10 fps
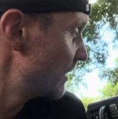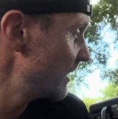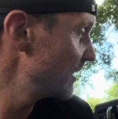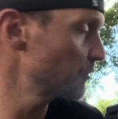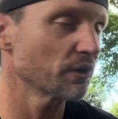
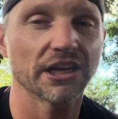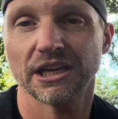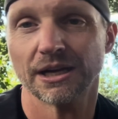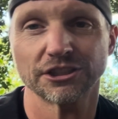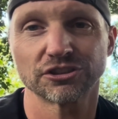Either way,
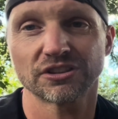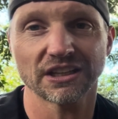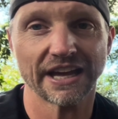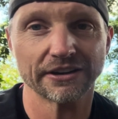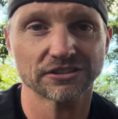I shoot the
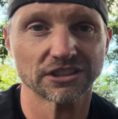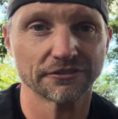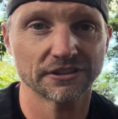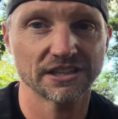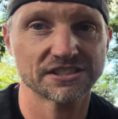lighter stuff
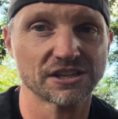in this.